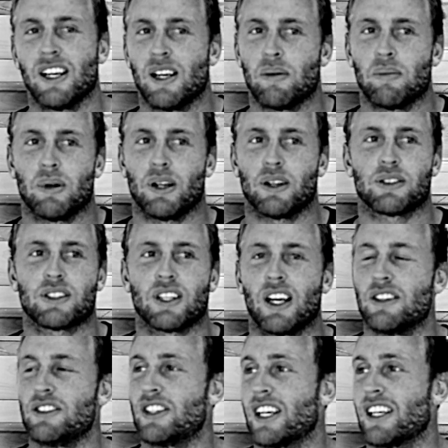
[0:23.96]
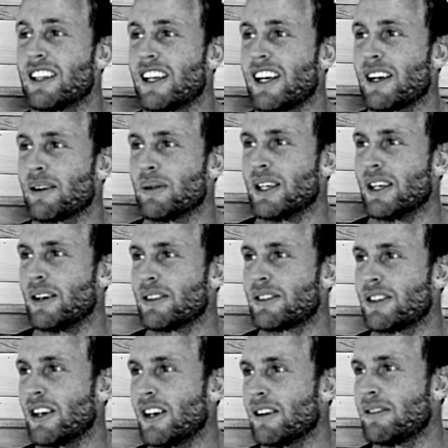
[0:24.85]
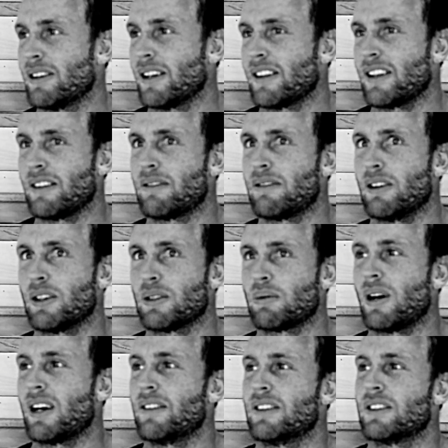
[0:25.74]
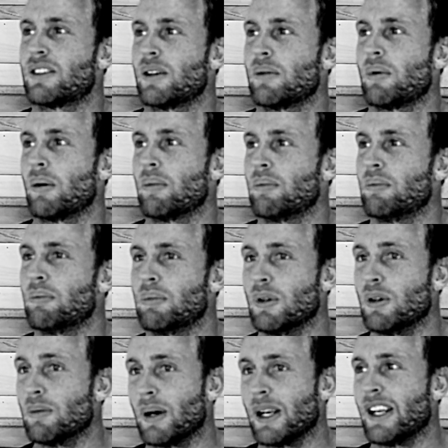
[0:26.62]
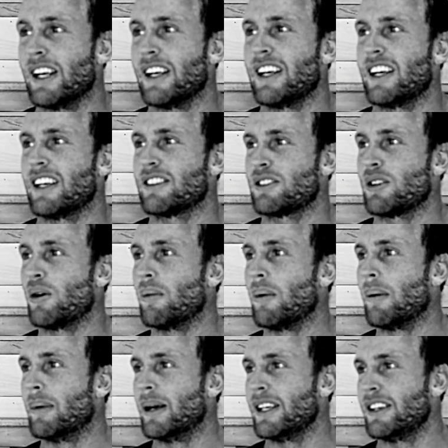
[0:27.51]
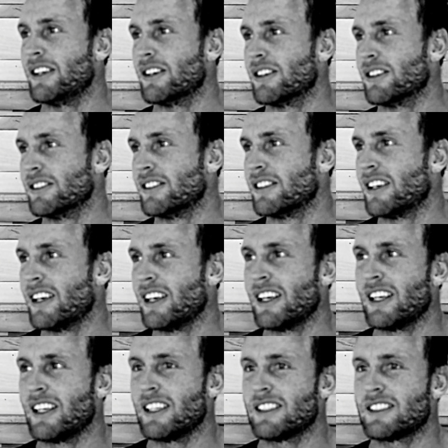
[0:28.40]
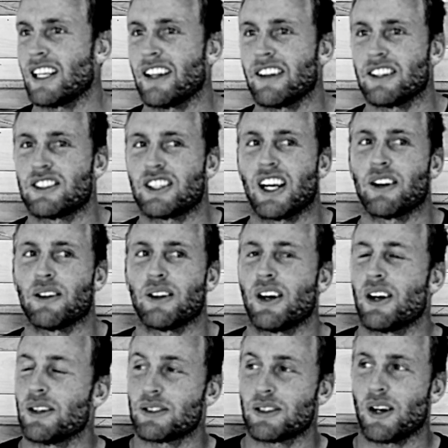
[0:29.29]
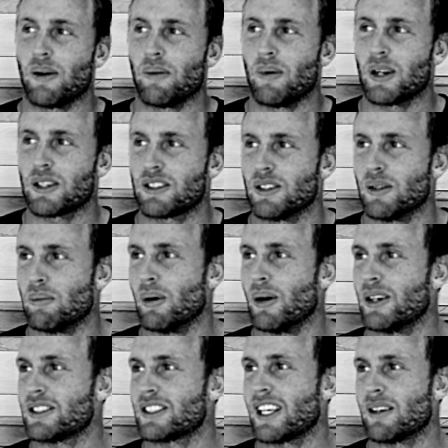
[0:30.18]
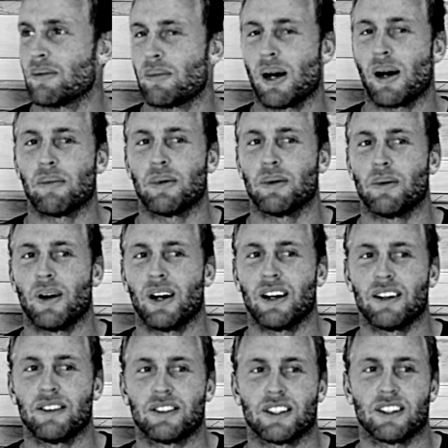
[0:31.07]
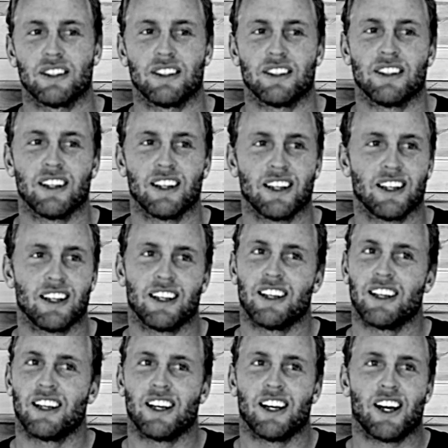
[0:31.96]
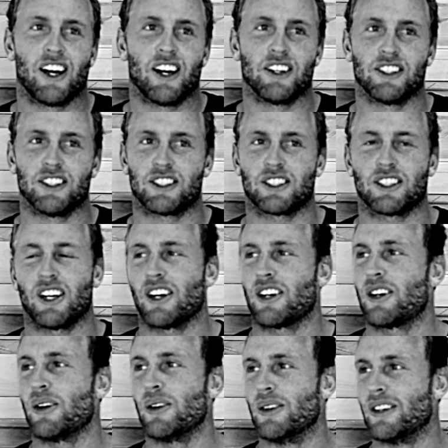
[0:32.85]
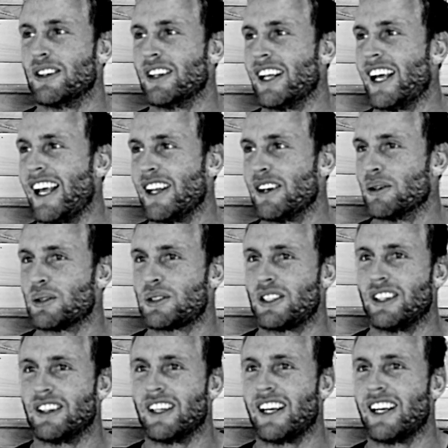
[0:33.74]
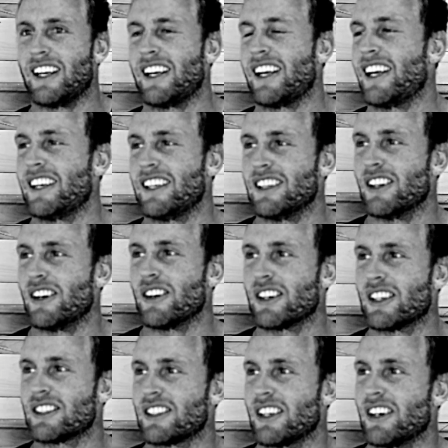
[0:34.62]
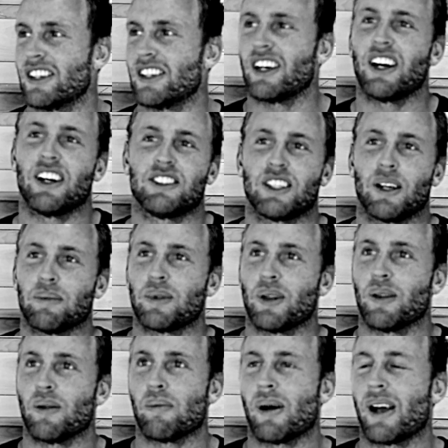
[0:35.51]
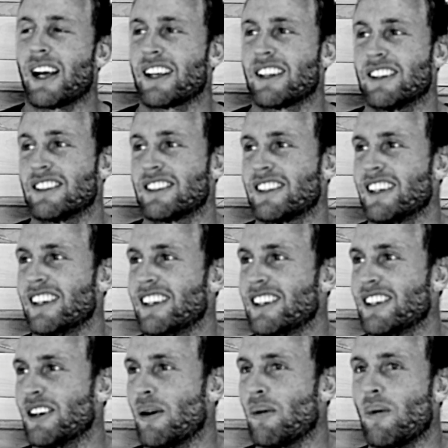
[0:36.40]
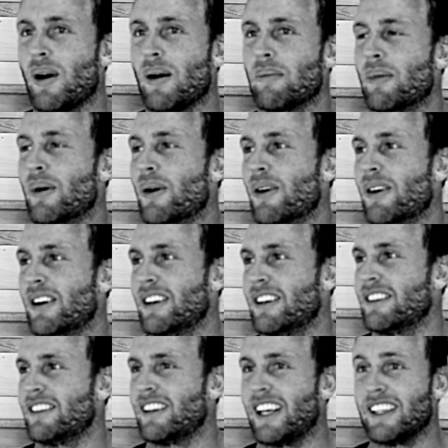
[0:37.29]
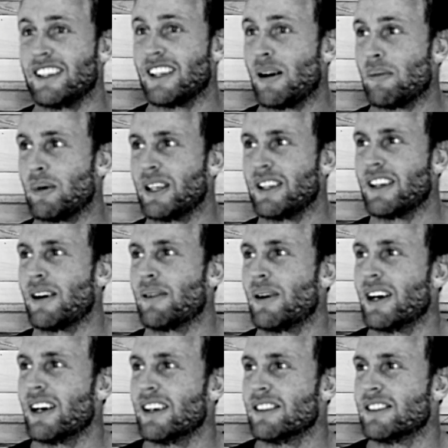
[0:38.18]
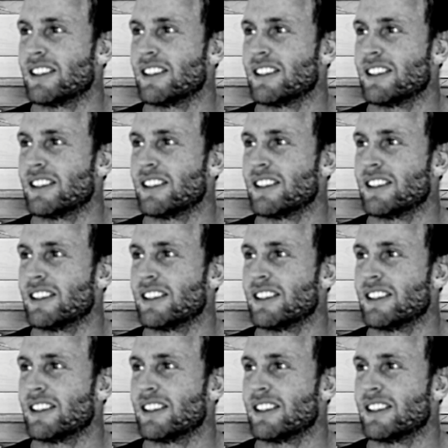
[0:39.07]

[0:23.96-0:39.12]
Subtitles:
But I was so jet lagged when I was surfing. I think the first wave of the trip I blew my knee out, tore my medial, sat in the channel the whole time watching the boys getting pumping waves, and I couldn't handle sitting there any longer, so I jumped on the back of the ski and got one more and ended up being that wave.